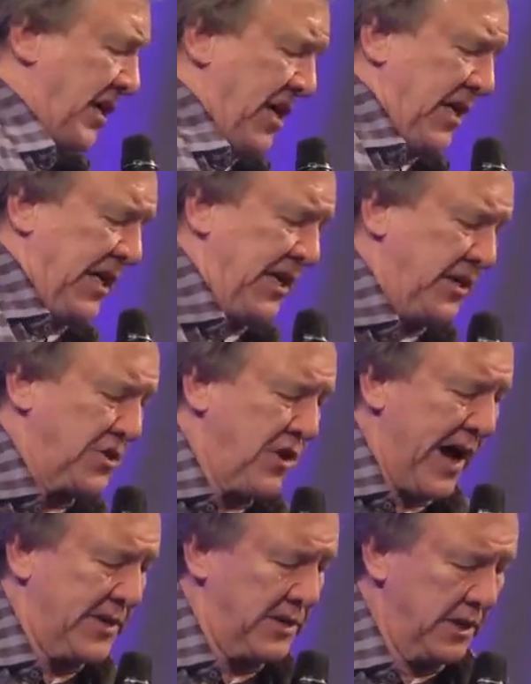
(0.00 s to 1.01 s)
I tend to get
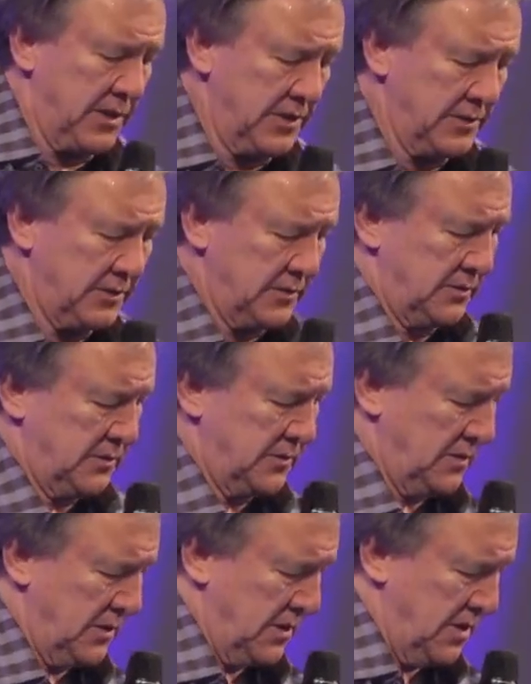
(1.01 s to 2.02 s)
distracted.
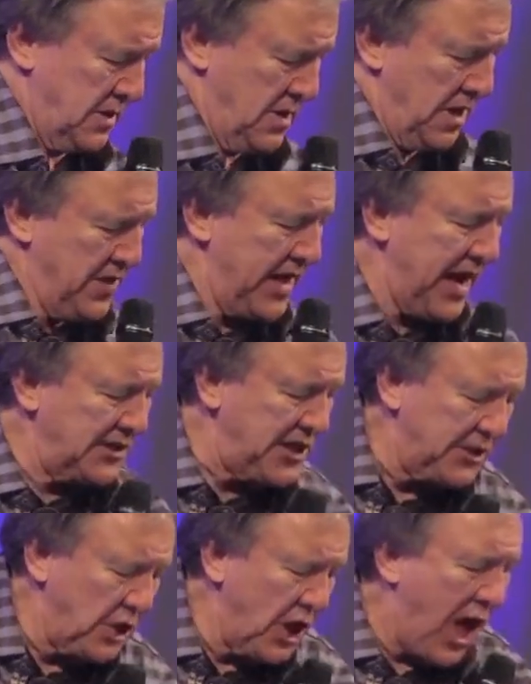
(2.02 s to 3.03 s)
And then I
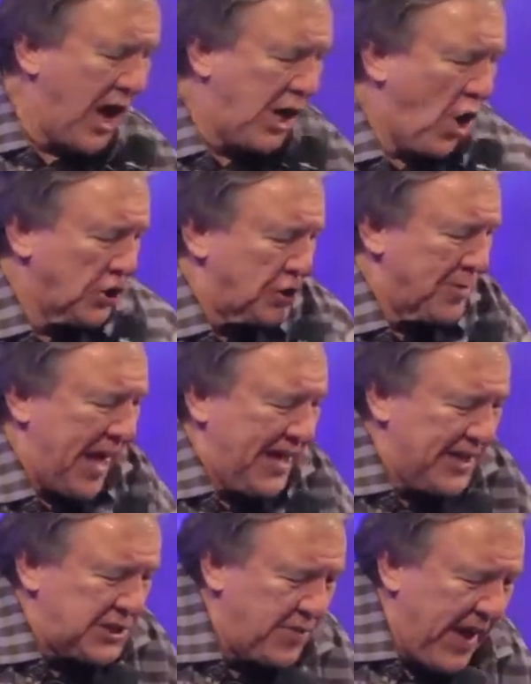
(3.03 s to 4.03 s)
tend to lock onto my
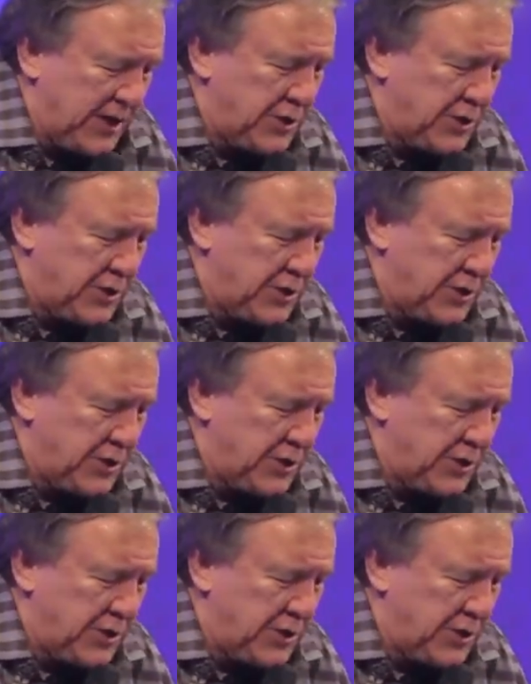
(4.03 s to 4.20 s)
list of